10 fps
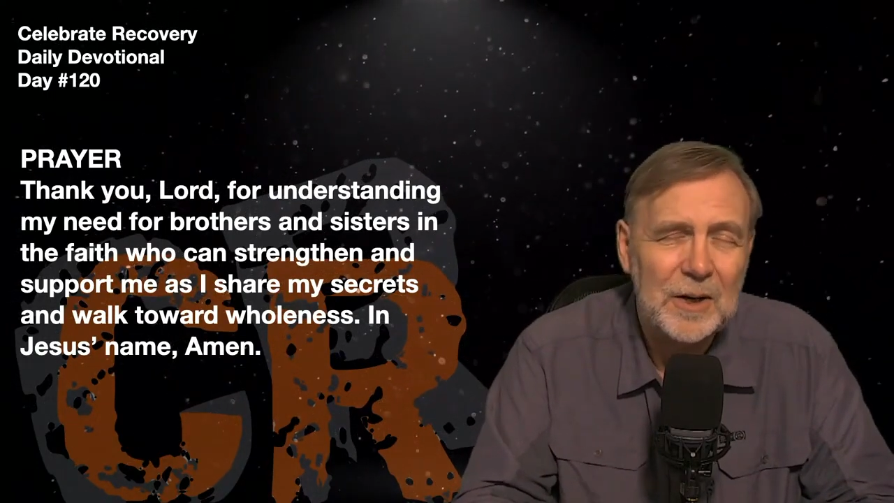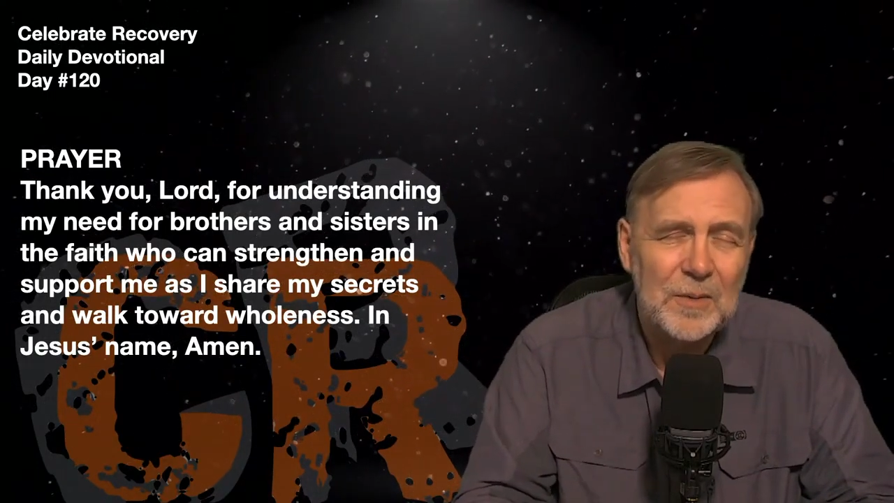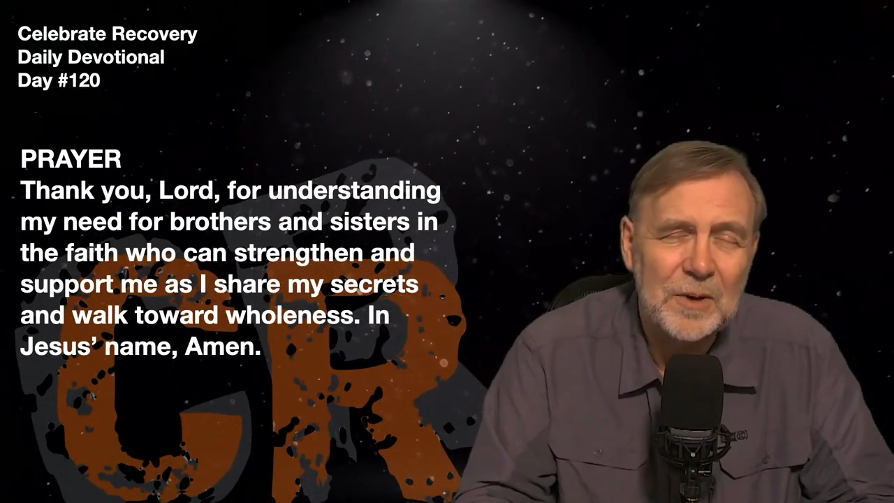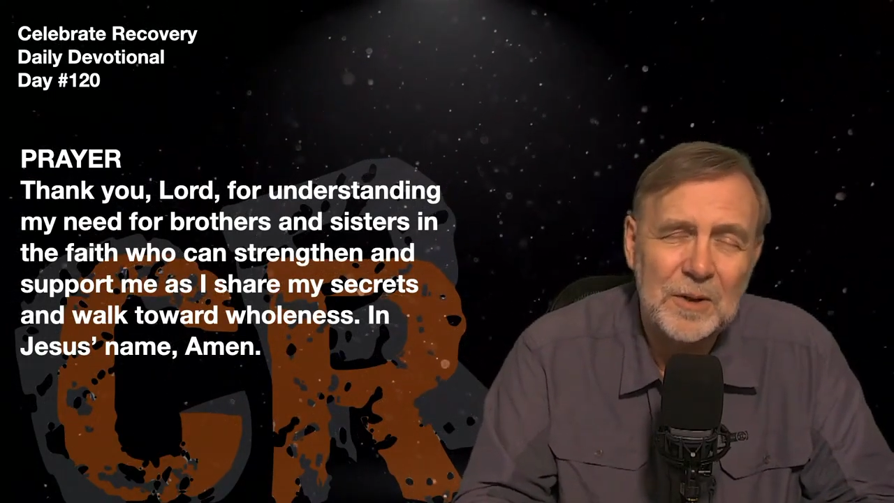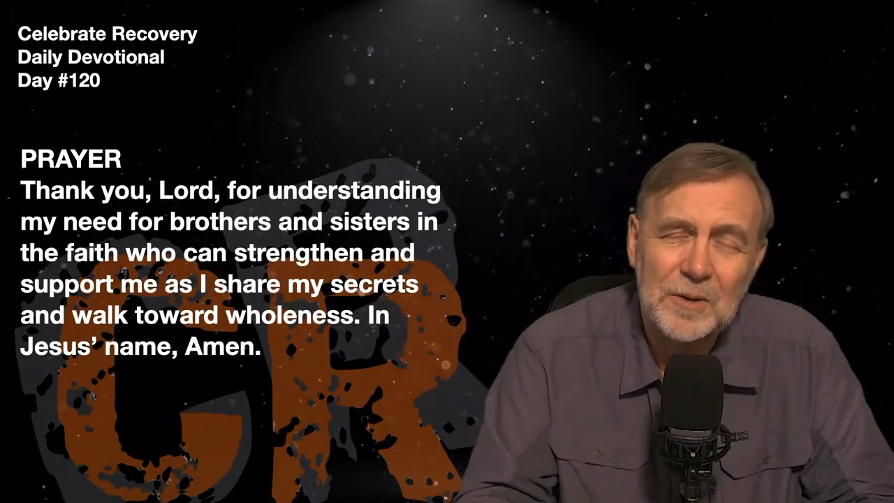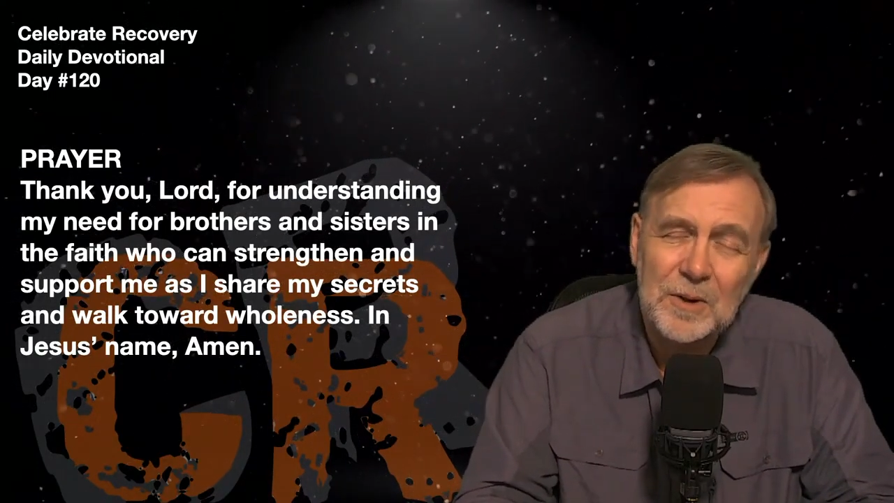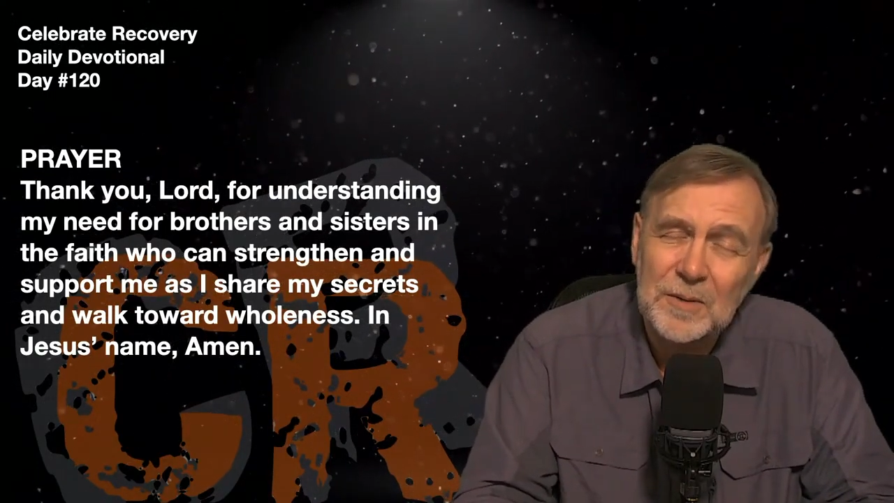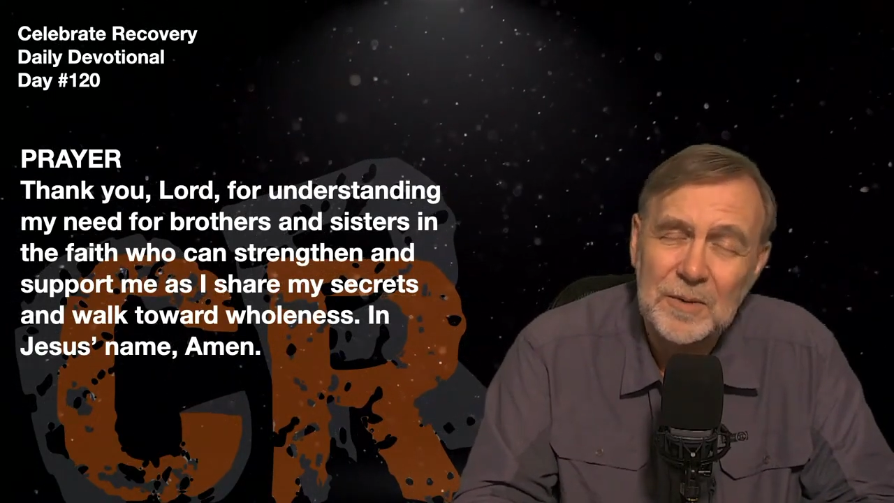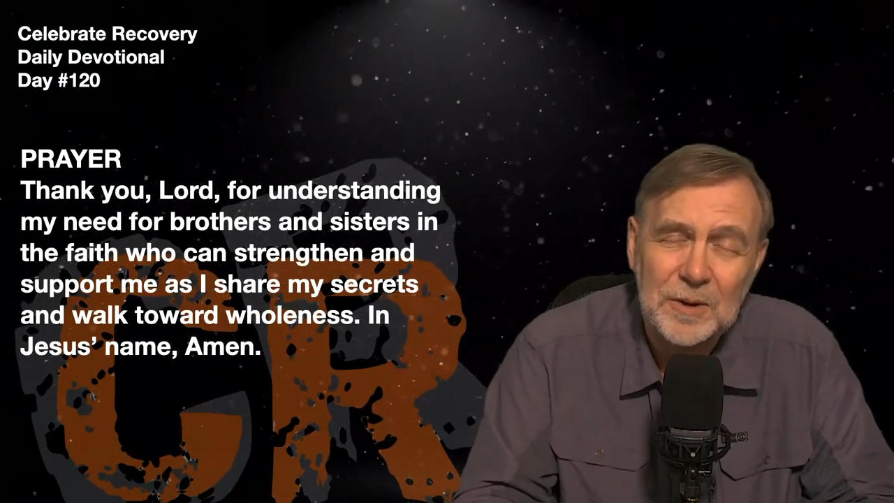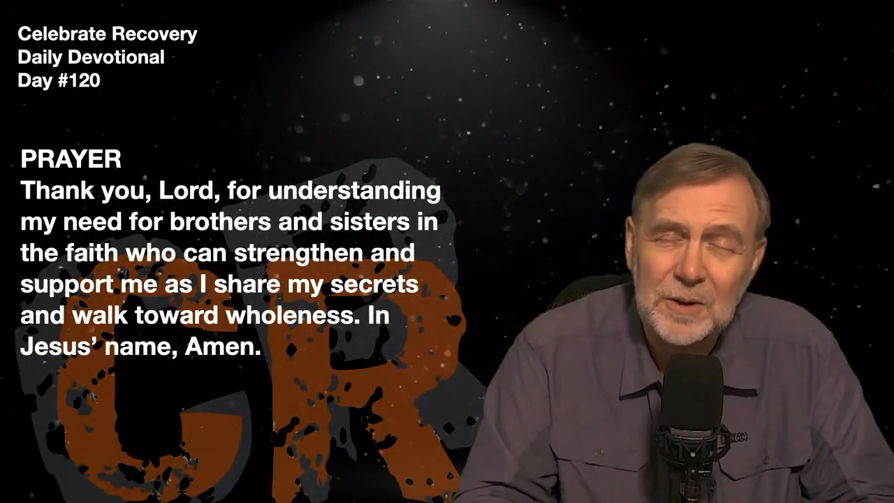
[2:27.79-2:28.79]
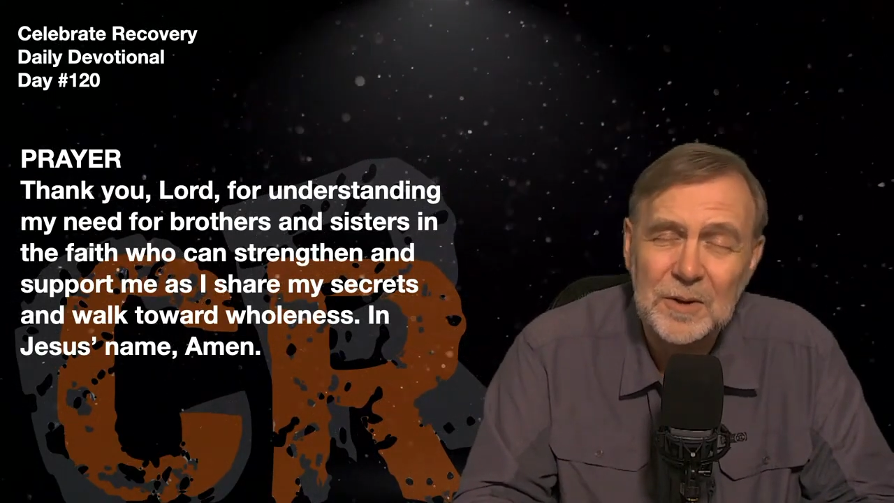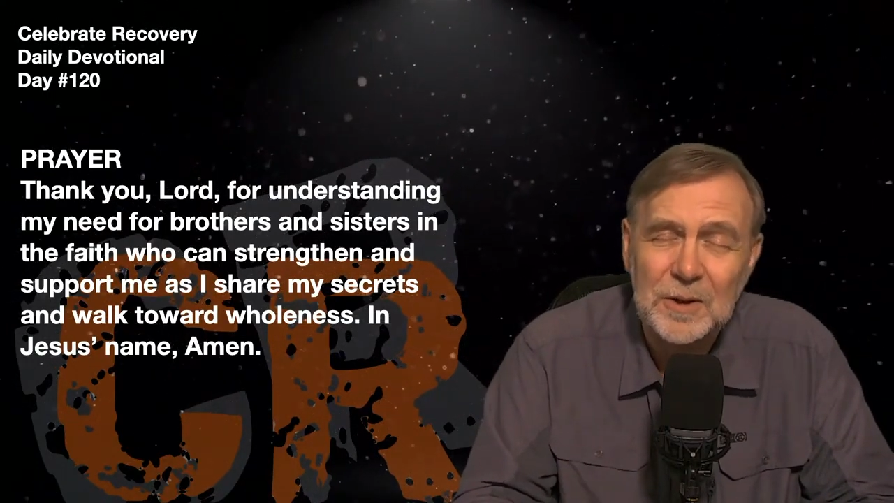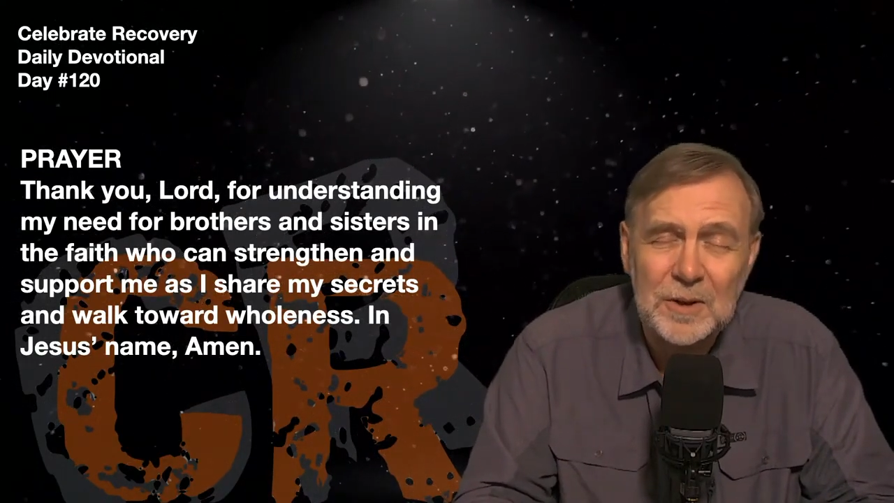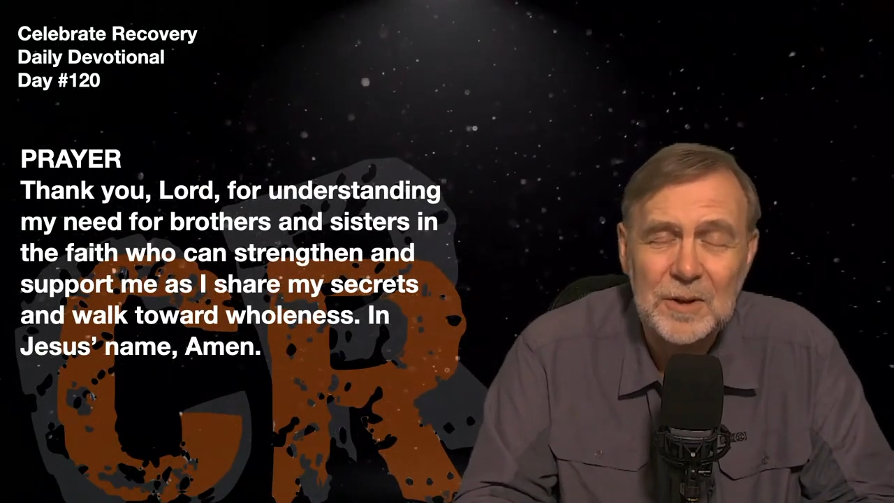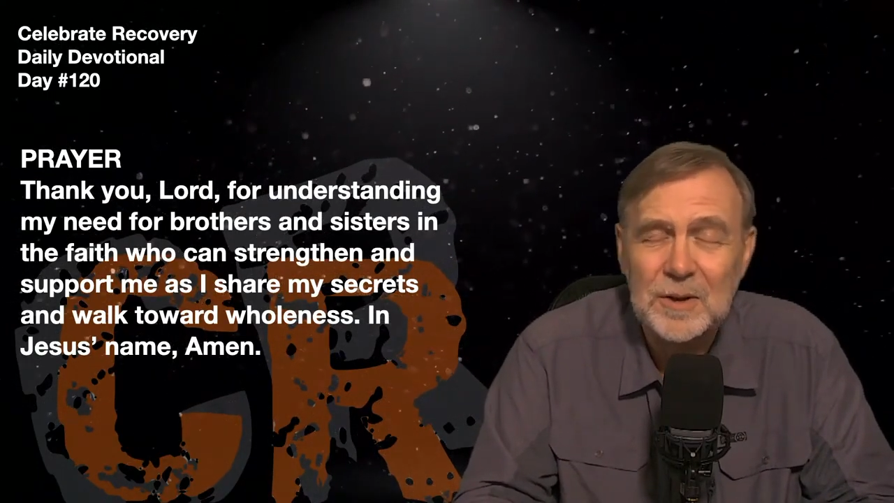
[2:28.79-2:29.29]
whether they're for
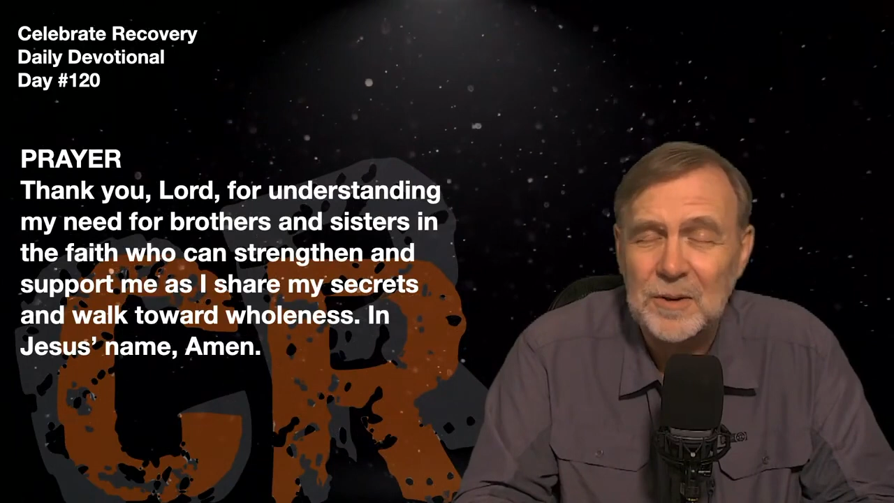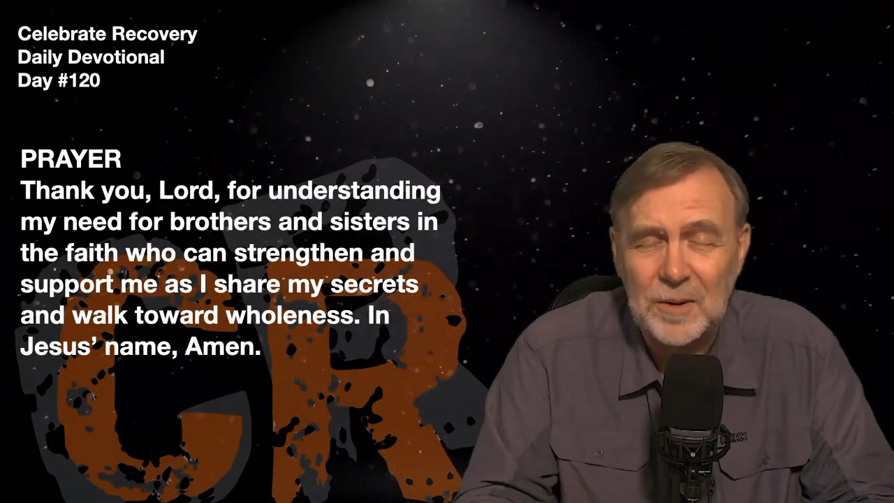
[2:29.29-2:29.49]
good